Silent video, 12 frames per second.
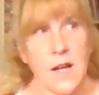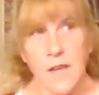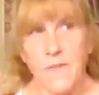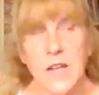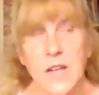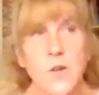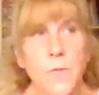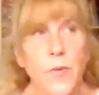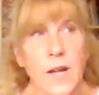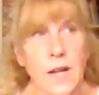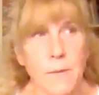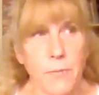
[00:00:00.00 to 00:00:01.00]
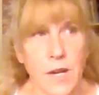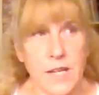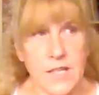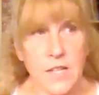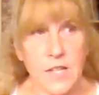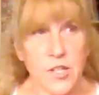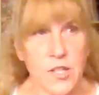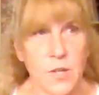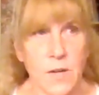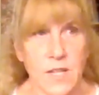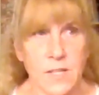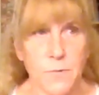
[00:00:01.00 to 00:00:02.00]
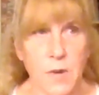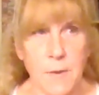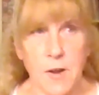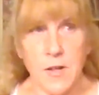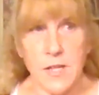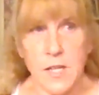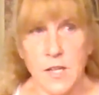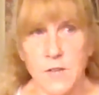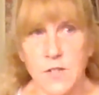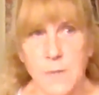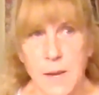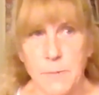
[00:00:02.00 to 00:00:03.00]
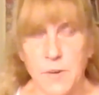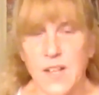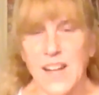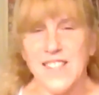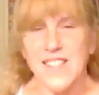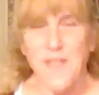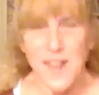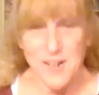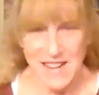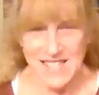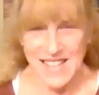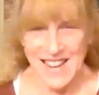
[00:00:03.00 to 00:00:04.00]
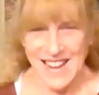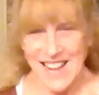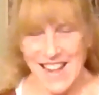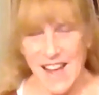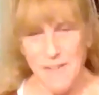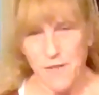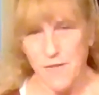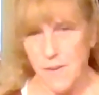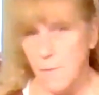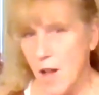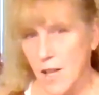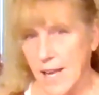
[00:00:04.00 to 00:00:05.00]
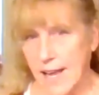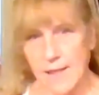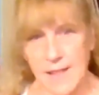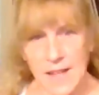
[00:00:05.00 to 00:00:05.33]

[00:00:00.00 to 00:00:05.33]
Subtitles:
If I do bring attention to it, it's primarily to use my birthday as a fundraising effort for Molly.